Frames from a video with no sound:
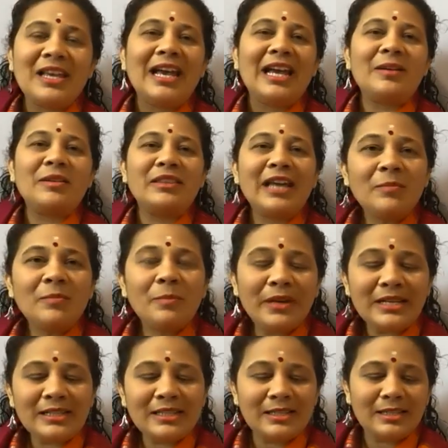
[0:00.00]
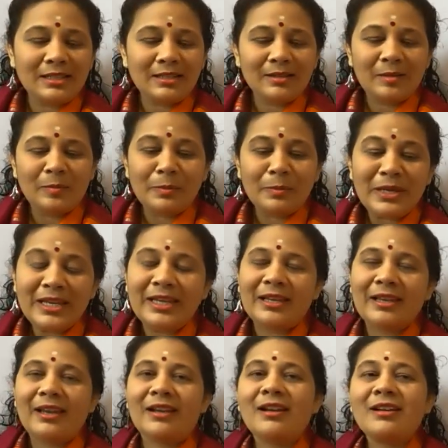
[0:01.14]
And that brings me
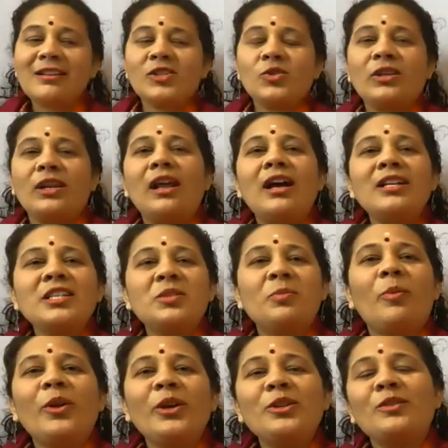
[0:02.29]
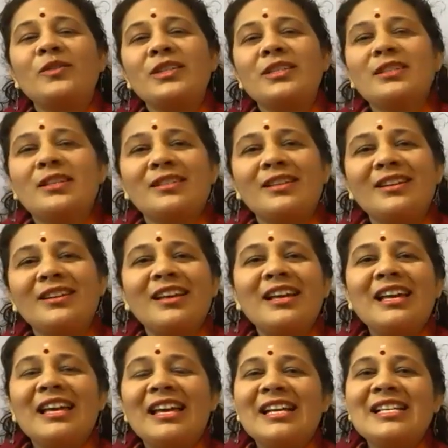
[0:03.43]
and us to the last point of the satsang,
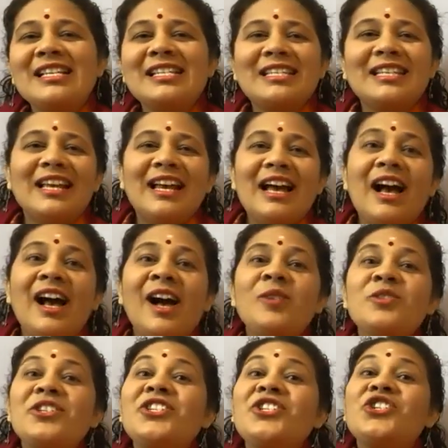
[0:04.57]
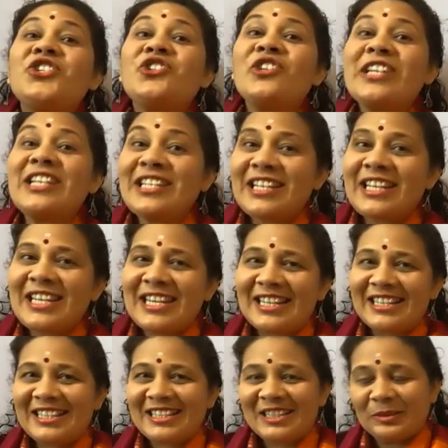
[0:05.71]
is how strict he
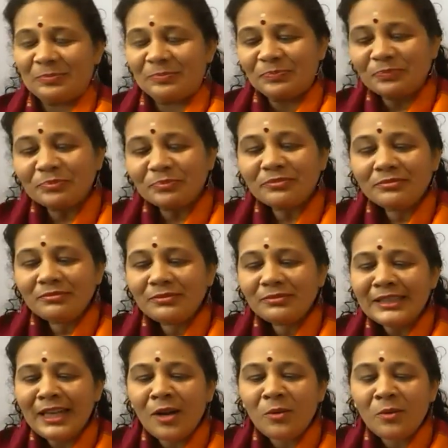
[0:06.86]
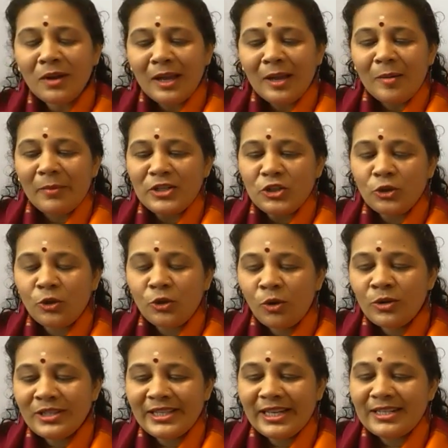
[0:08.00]
is. Now, my to-go
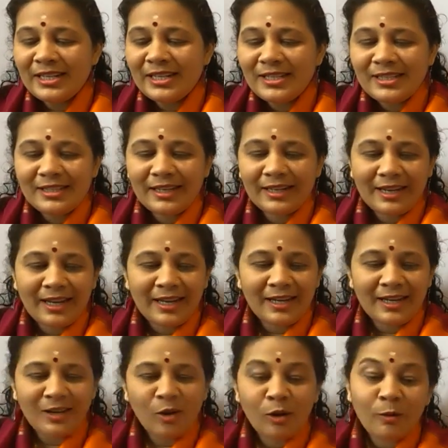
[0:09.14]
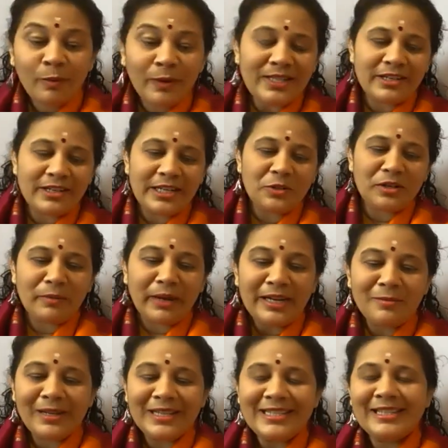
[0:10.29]
sentence that I always try to
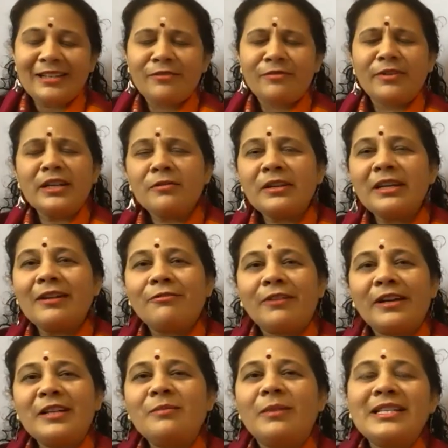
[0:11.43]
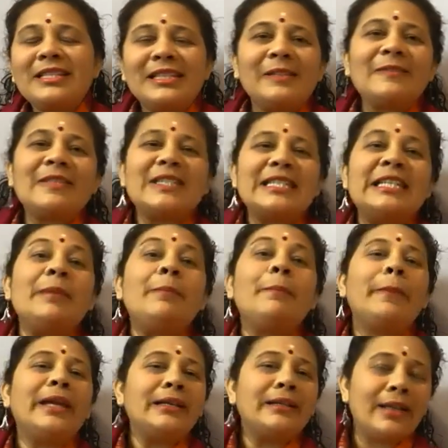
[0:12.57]
remind myself whenever I find myself
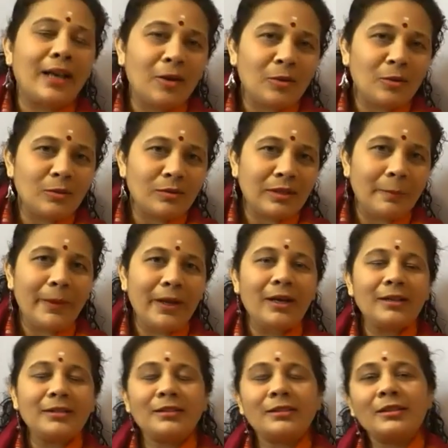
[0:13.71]
slipping down the path